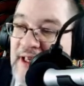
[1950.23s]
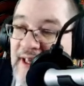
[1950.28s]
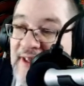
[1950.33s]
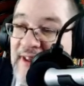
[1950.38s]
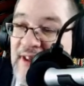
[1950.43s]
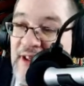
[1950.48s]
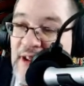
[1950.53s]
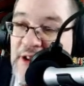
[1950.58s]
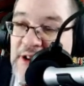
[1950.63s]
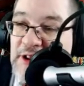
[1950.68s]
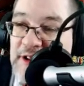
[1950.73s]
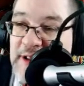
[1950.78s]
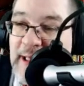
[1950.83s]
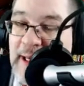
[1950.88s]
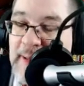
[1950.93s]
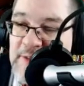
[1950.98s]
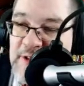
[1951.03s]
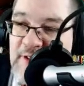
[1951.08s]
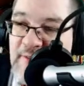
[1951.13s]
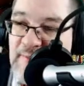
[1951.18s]
and those
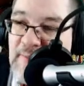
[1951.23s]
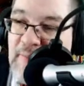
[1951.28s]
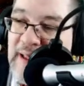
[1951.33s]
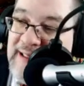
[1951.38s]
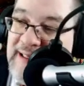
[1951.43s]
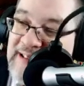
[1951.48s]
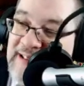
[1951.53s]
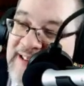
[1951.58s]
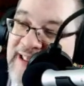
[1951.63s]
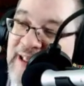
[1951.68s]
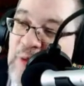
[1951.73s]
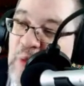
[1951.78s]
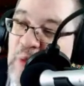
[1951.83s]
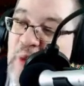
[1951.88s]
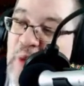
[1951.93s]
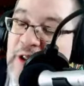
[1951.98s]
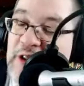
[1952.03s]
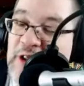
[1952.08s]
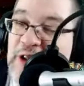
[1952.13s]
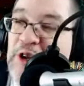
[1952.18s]
types of minds. They
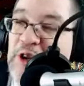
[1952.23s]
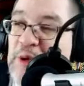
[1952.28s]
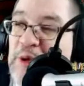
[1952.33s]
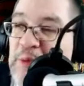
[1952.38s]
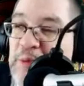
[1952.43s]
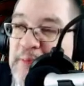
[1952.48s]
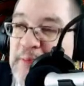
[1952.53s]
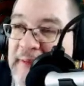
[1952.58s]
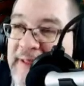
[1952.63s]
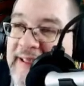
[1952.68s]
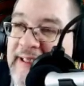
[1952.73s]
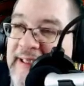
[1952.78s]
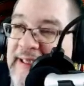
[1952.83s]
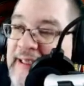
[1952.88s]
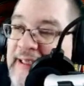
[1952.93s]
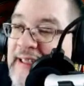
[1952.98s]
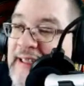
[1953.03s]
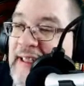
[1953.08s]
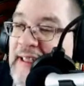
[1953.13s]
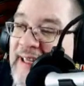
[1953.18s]
want to
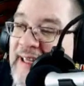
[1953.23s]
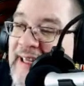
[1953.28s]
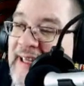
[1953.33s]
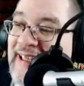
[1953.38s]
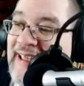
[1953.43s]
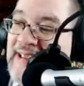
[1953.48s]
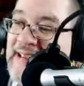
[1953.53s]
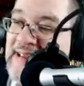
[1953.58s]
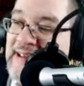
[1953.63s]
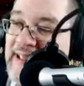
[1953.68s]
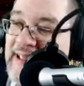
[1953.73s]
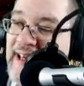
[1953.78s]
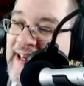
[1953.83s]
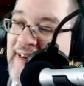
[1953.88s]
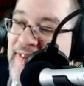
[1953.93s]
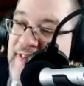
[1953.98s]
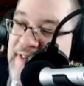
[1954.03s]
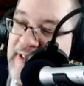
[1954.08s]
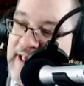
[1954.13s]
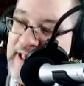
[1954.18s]
be a
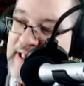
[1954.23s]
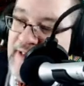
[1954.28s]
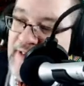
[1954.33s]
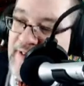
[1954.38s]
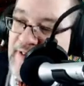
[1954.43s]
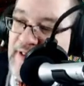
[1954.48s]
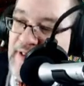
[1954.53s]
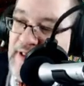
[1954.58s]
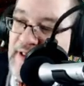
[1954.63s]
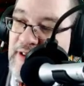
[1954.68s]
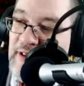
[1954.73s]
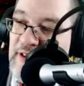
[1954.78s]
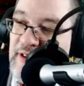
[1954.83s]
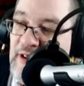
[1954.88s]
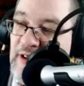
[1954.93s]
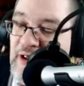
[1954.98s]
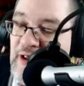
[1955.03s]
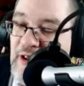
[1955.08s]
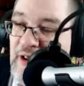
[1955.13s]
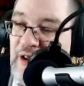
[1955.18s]
safe haven
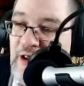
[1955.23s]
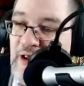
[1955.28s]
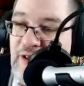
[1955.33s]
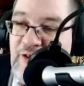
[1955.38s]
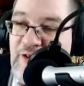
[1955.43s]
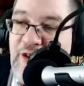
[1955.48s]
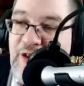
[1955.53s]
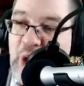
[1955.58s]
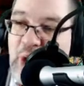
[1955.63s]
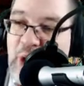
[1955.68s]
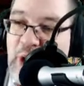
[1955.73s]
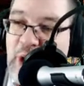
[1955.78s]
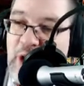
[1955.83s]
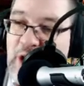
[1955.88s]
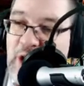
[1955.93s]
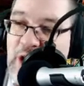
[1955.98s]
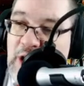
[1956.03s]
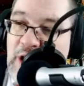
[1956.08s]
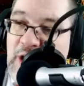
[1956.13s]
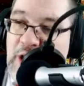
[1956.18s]

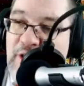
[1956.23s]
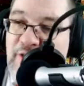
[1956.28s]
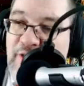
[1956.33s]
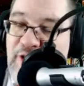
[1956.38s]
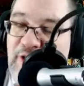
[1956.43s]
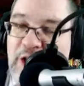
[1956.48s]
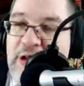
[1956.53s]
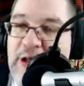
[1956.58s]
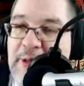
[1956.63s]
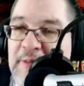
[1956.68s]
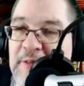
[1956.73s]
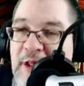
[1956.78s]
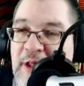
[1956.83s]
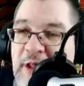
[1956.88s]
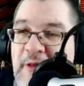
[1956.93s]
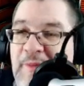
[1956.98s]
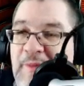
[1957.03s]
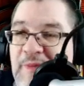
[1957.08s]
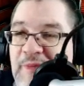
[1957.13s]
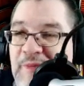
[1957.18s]
for
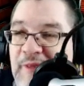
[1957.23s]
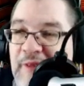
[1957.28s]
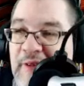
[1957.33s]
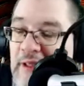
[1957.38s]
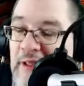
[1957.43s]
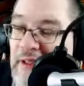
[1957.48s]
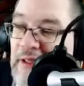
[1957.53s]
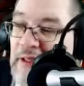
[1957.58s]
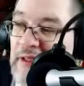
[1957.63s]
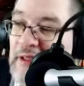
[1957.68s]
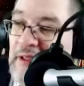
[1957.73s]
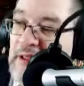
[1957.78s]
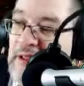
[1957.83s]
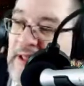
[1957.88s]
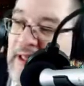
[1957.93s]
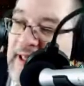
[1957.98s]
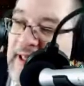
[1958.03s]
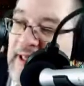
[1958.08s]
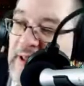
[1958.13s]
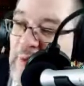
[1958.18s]
crypto.
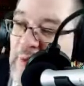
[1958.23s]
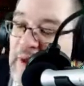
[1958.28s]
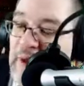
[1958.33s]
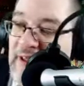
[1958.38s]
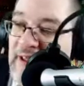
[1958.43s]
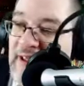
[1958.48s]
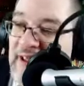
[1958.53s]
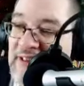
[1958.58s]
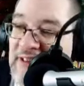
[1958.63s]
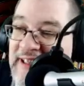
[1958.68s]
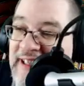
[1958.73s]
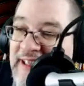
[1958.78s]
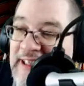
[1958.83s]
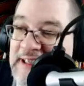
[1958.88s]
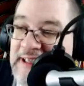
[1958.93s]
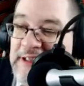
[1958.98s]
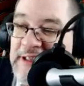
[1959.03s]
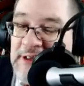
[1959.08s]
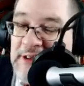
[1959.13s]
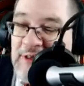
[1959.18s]
While other
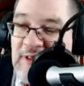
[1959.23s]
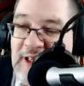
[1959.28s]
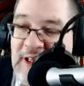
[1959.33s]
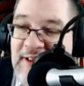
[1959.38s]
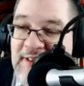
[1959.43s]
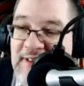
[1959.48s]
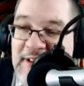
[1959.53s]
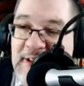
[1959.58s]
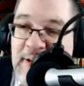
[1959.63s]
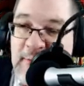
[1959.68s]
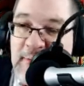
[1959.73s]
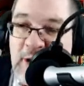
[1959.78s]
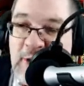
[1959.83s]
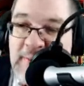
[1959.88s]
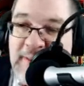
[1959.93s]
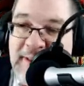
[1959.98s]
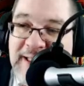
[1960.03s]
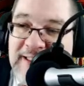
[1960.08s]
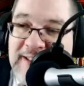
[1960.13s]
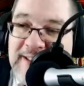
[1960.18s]
nations around them are
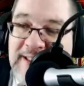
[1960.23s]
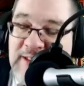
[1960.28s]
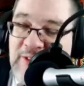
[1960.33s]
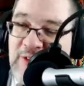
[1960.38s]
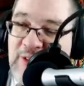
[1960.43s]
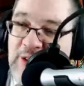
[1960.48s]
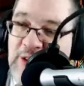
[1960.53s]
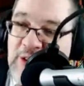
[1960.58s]
passing